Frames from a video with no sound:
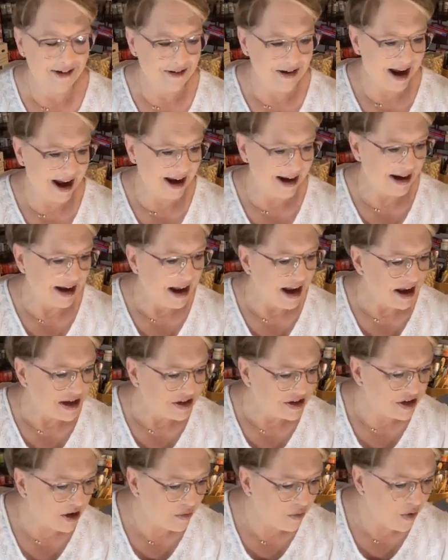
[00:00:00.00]
Okay.
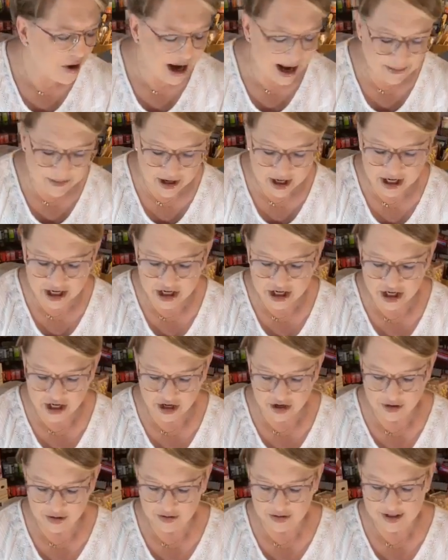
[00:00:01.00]
So what I'm going to
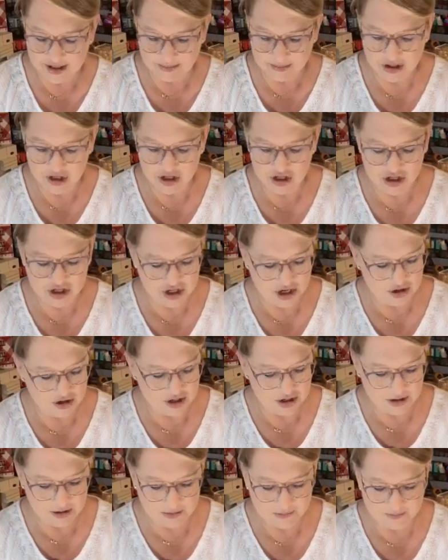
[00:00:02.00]
use, let me just show
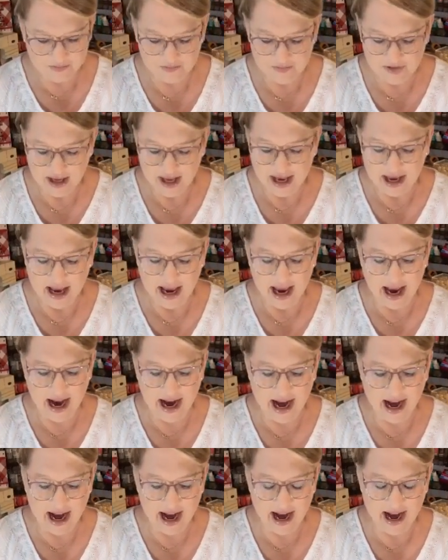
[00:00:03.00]
you.
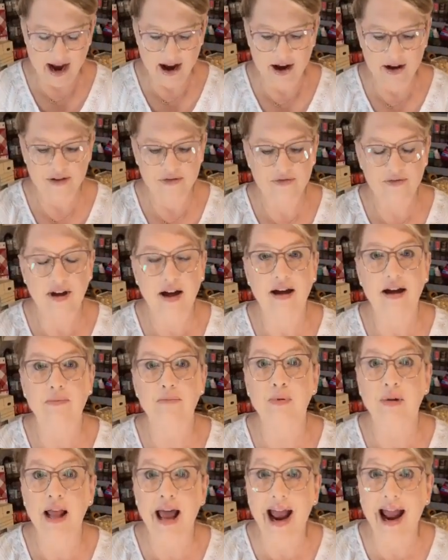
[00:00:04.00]
I have
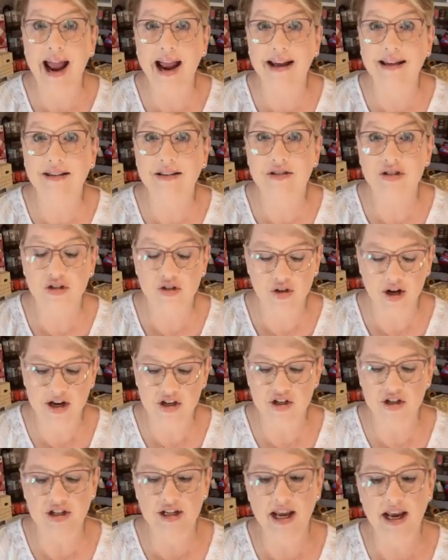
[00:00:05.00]
a black
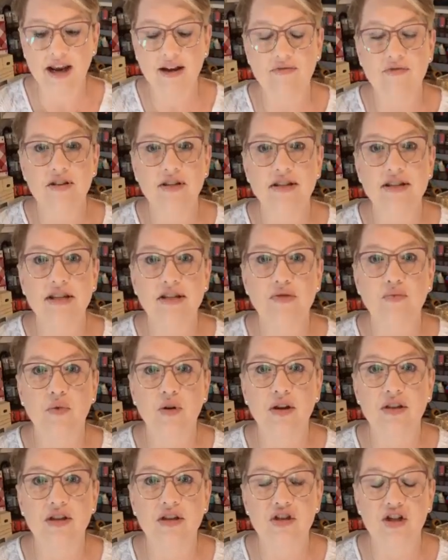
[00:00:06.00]
stretched canvas. It's
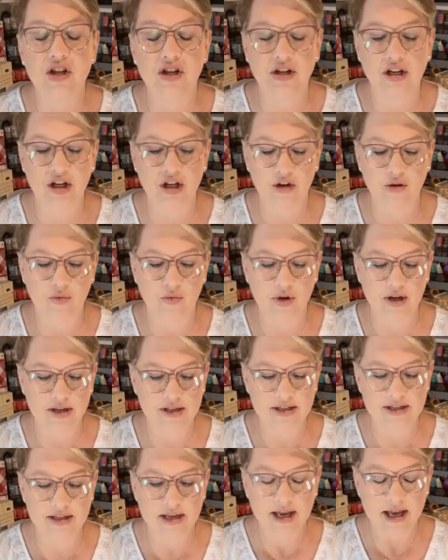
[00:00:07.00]
one of the chunkier
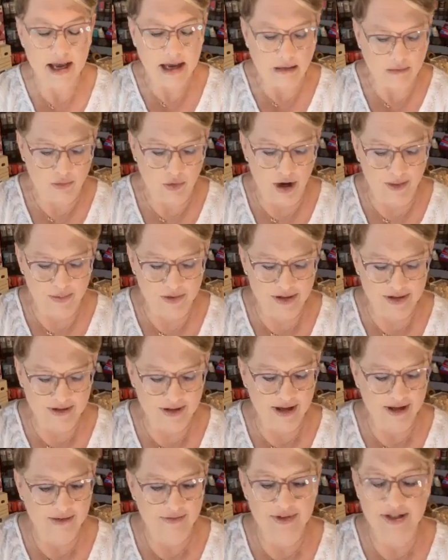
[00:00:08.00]
ones.
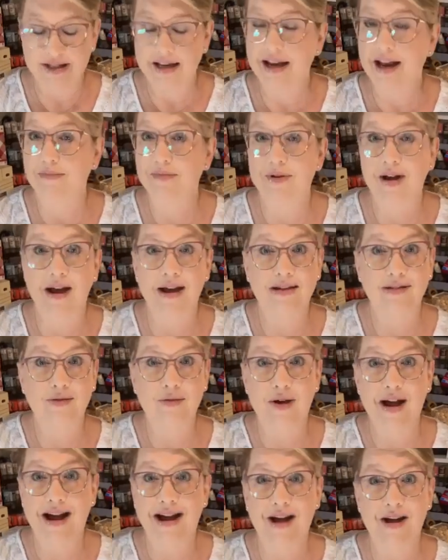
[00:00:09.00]
Whoops. See, I'm not
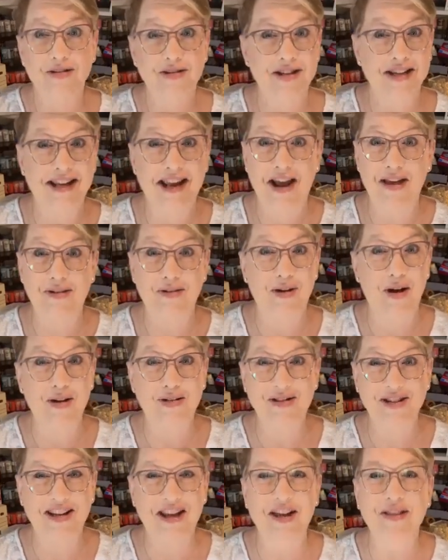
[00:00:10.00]
quite
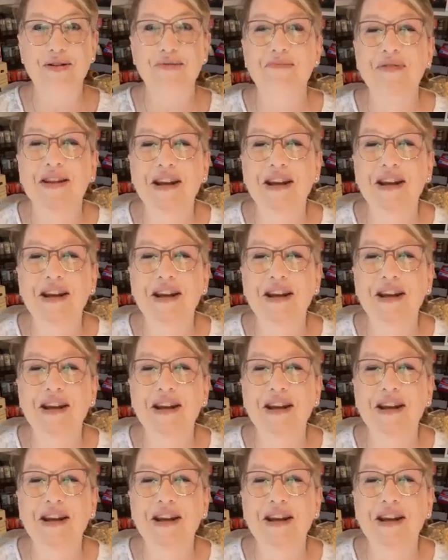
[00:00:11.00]
all together.